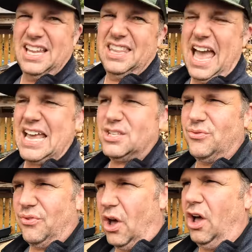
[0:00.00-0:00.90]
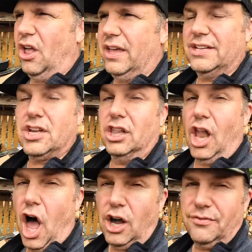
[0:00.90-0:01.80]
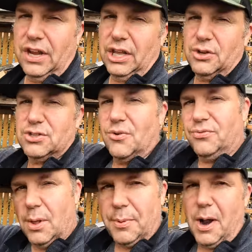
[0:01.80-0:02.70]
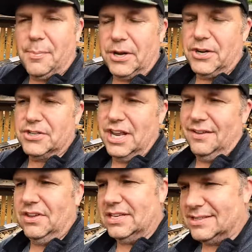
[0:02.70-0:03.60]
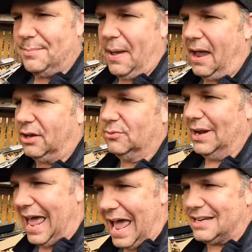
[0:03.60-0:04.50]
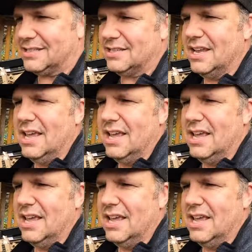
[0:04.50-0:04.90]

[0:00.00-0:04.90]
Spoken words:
Last fall, it's a long video, so flip it up on your TV, sit back and relax.